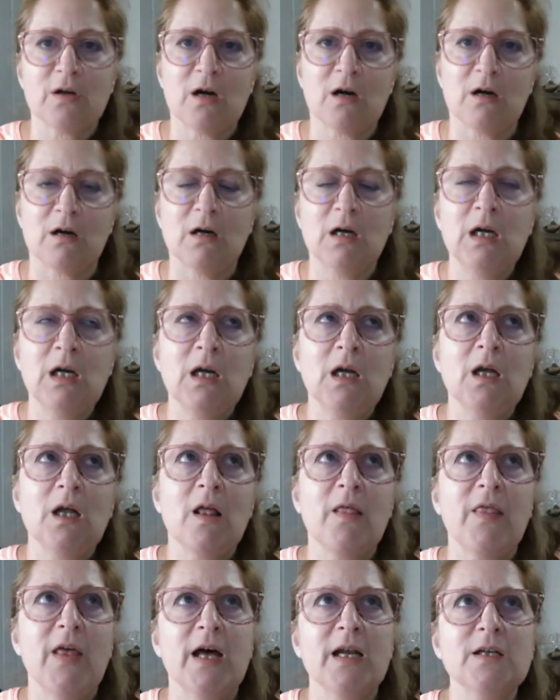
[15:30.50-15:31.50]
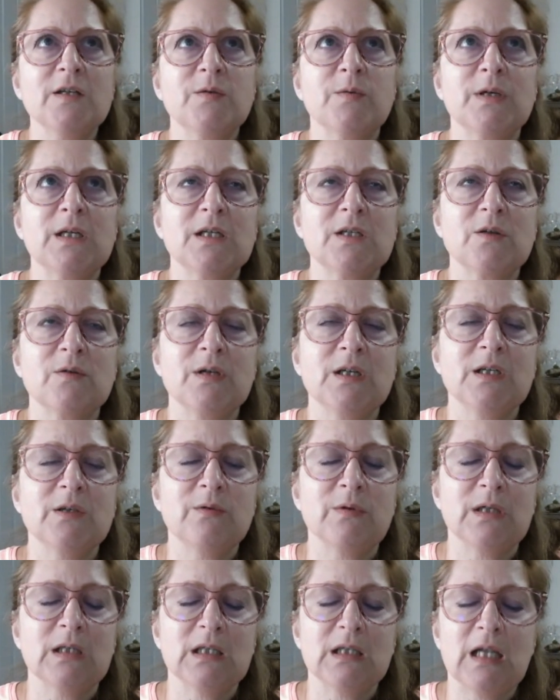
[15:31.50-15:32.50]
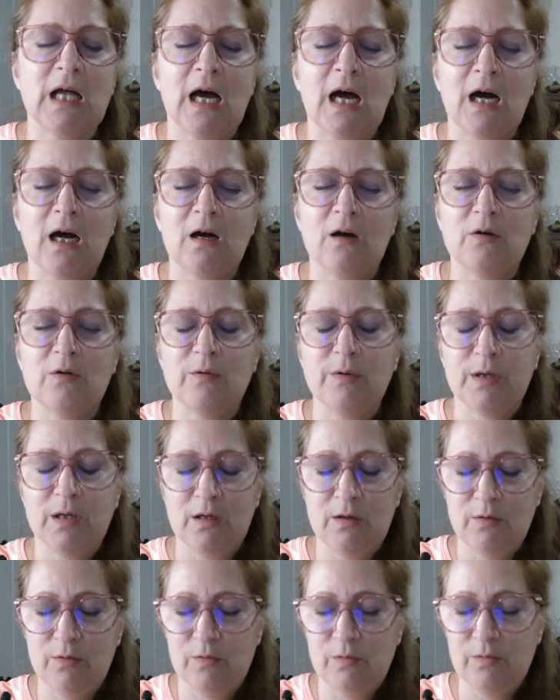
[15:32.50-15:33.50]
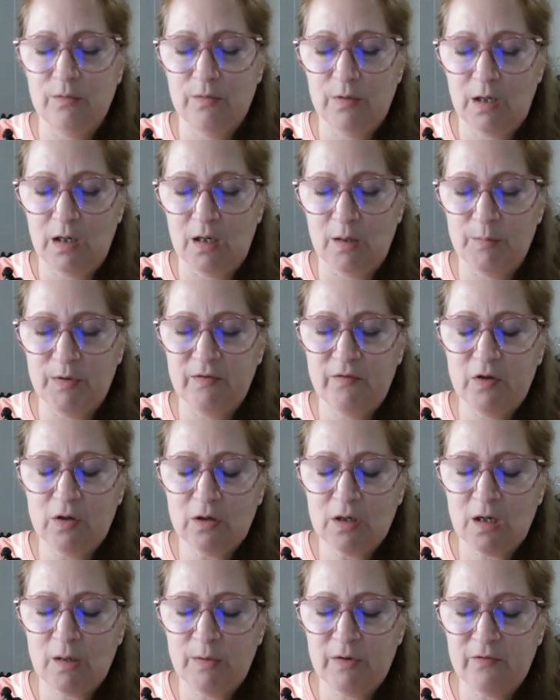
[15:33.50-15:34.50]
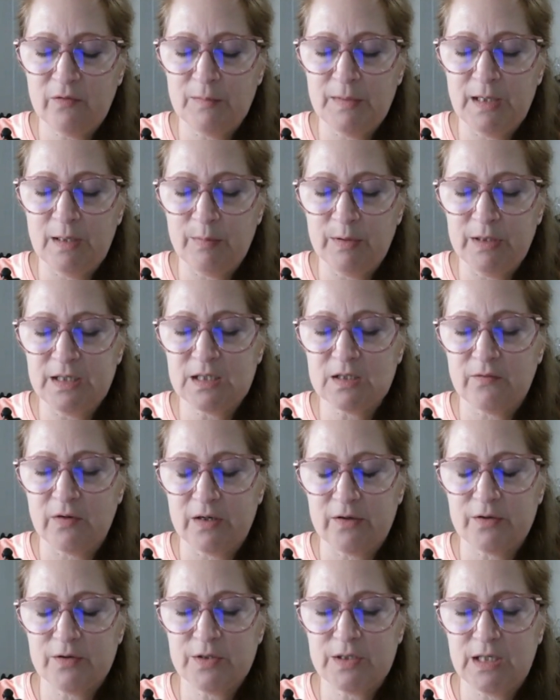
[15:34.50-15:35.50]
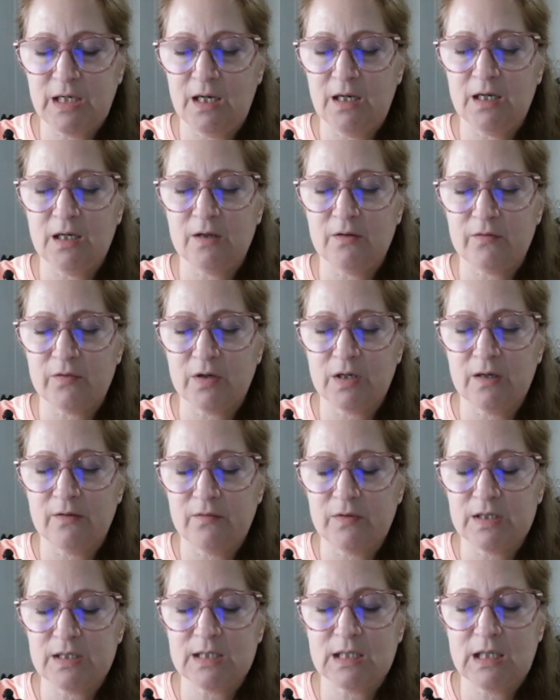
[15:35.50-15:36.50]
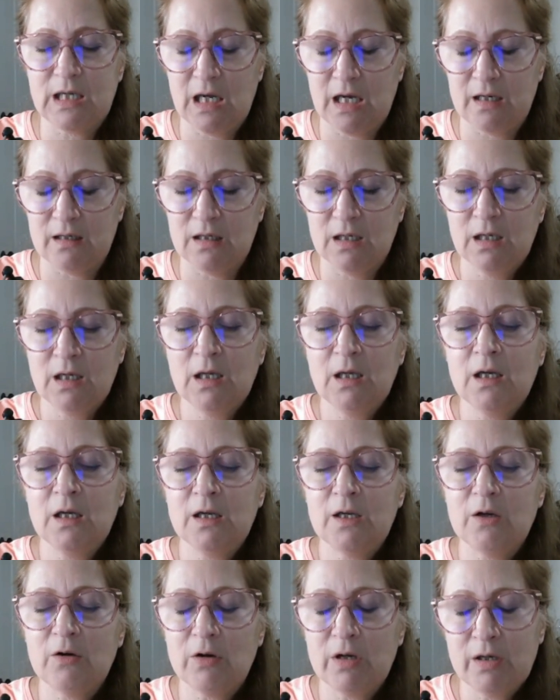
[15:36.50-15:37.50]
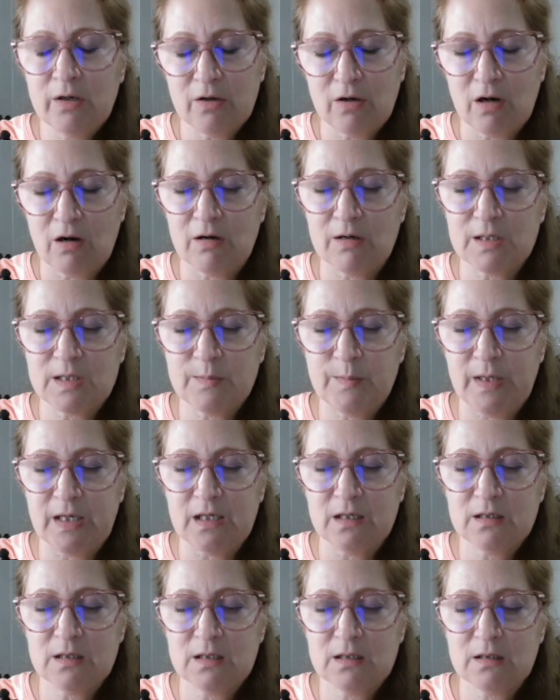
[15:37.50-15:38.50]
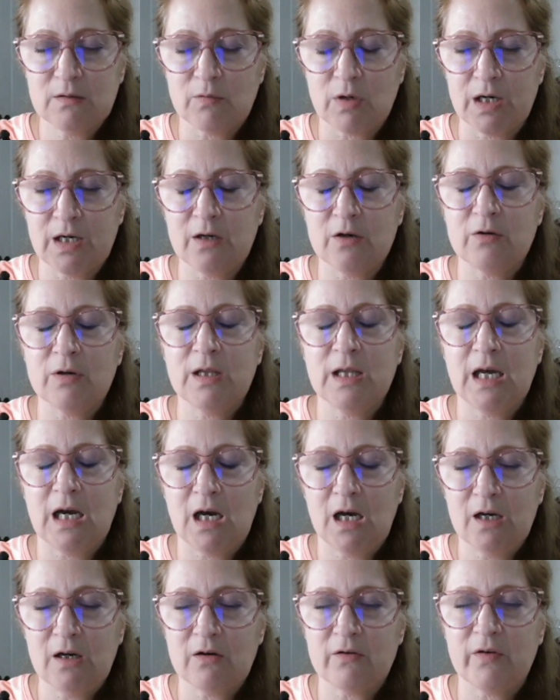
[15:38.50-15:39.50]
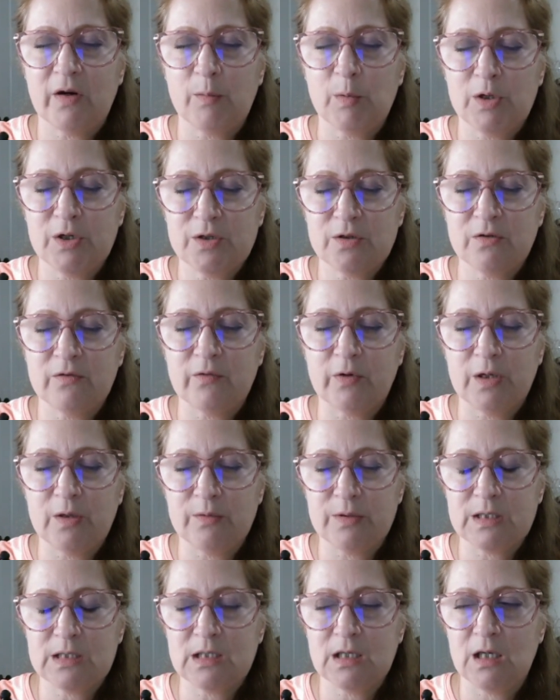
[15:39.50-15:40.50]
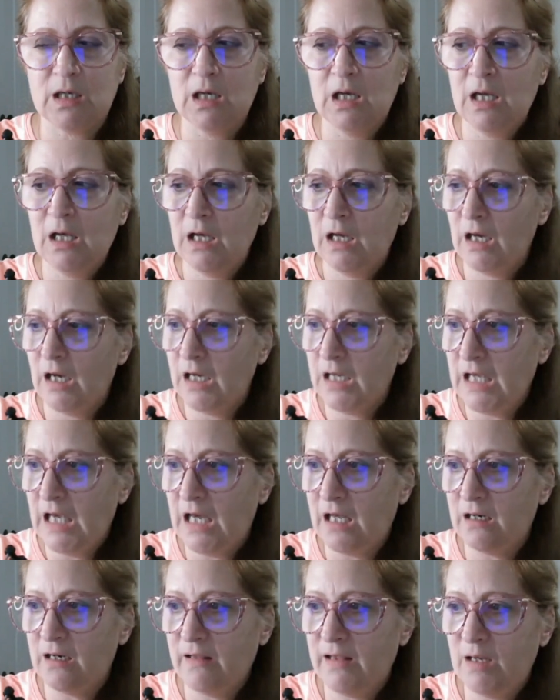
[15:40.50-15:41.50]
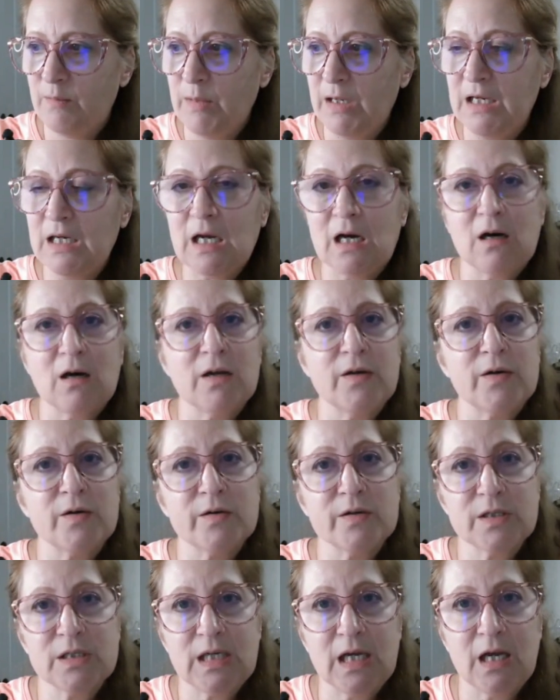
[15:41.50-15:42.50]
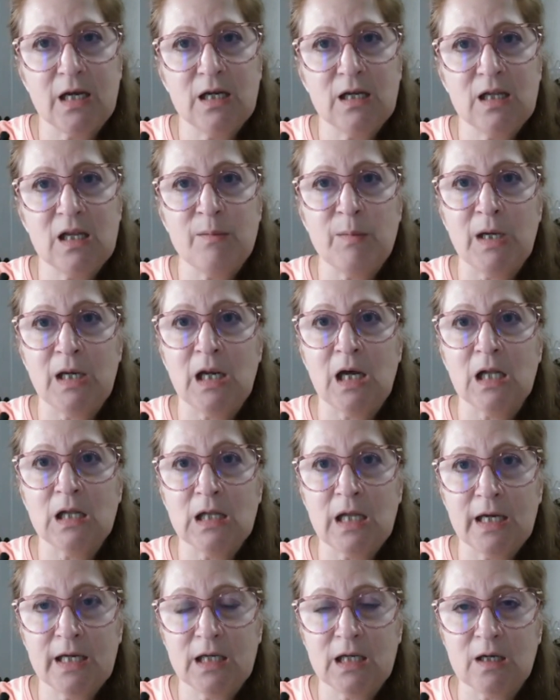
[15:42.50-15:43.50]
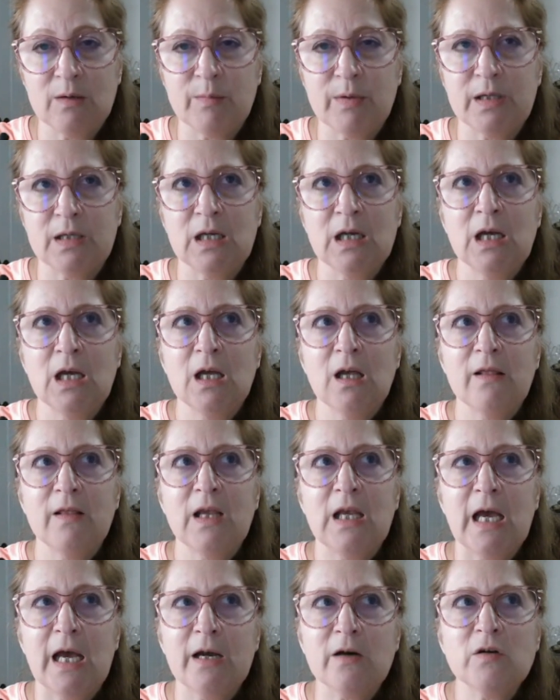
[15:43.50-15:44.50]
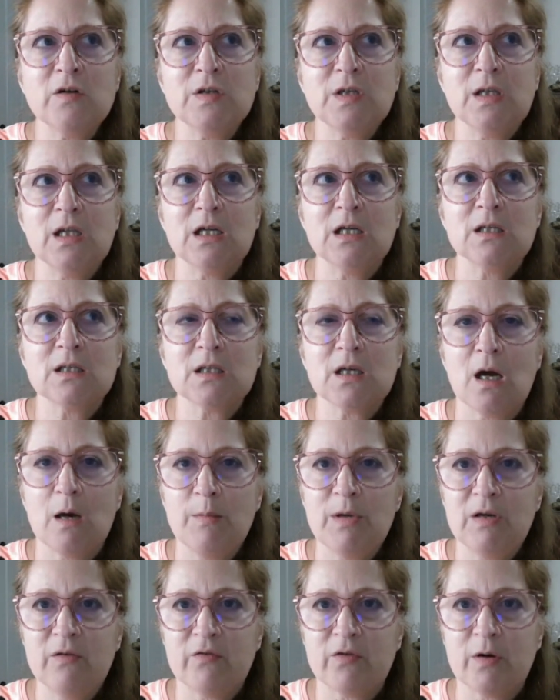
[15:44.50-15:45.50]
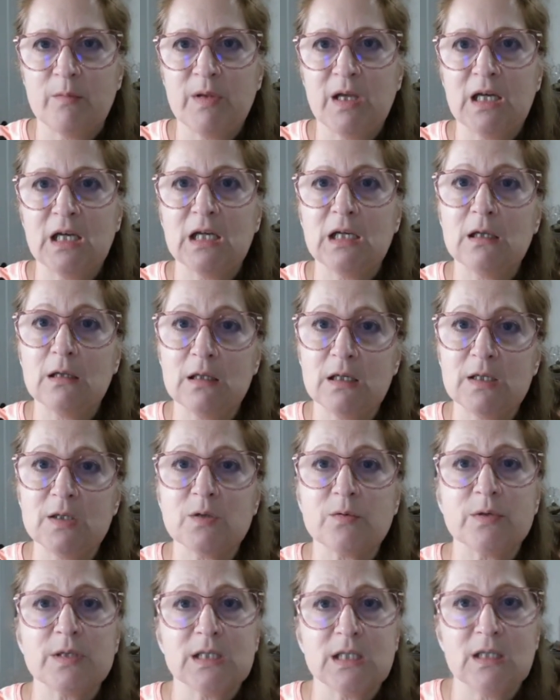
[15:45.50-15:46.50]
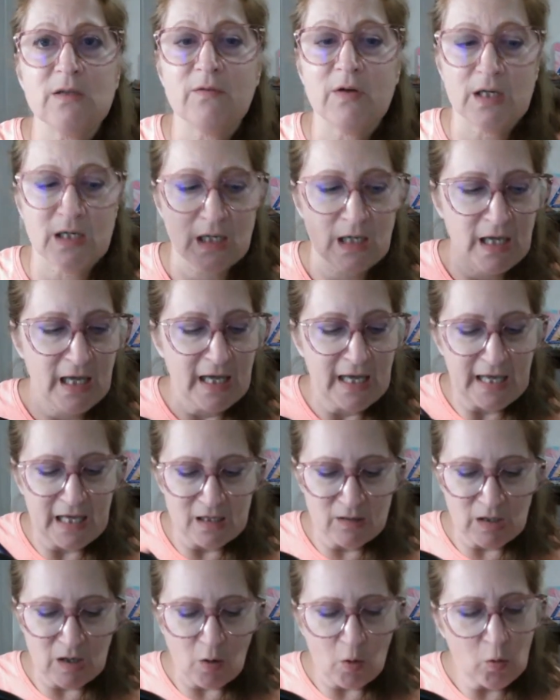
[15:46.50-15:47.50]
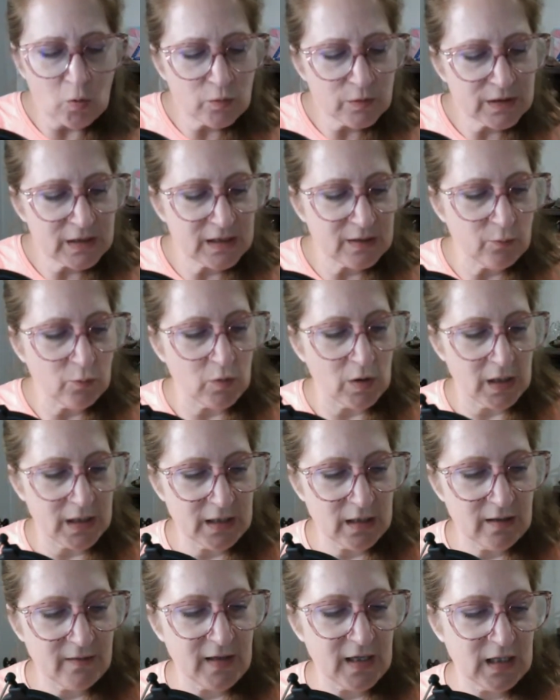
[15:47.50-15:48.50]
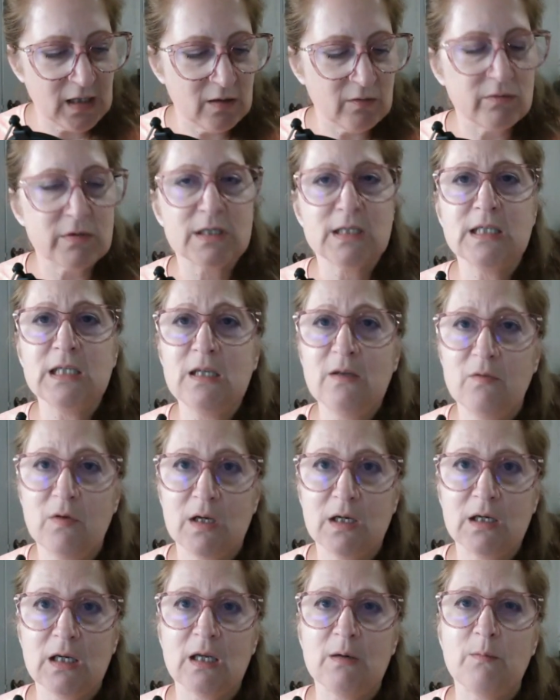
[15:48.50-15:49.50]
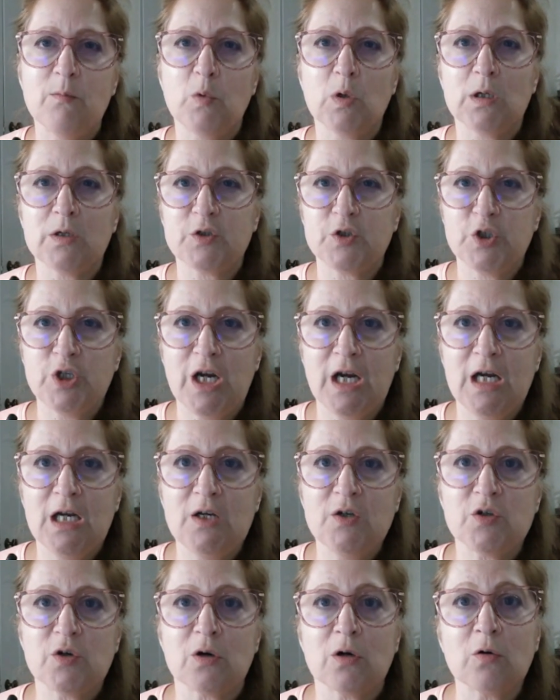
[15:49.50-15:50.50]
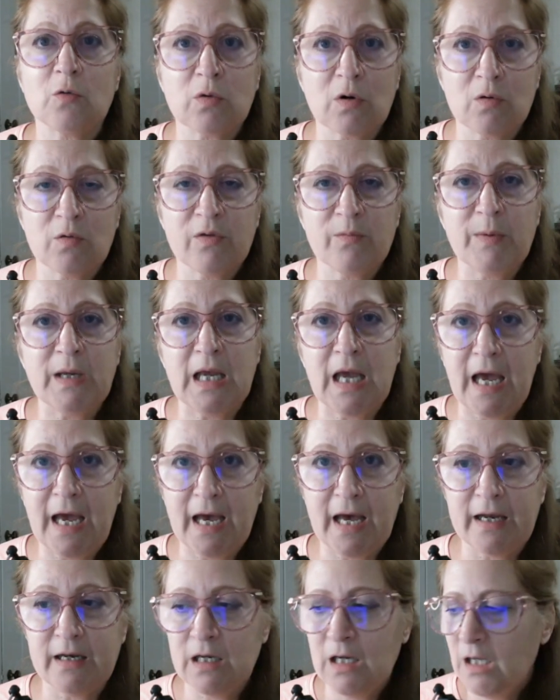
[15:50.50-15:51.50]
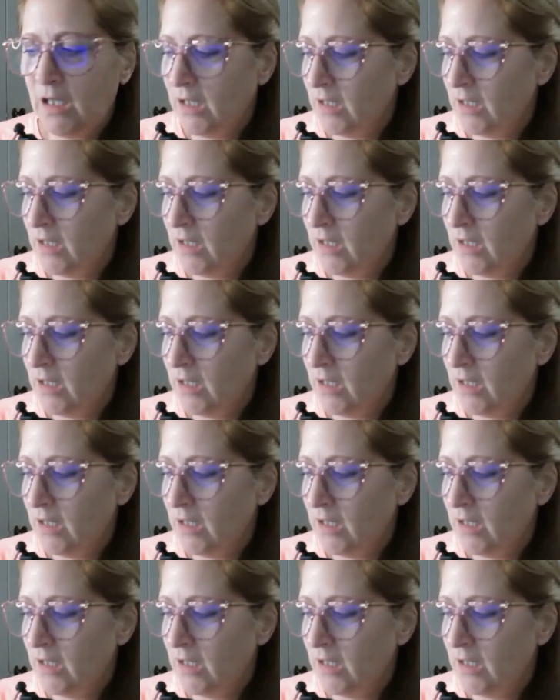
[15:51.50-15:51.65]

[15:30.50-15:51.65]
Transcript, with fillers: your heart. That is what is going to allow you, um, if you're coming from that place of understanding and forgiveness, again, you're in your heart space, right? You're in the higher vibrational frequency. Again, they may not understand it. They may not like it, but the energy that it's coming from, they can at least receive it. And only when they can receive it can real change or growth be had.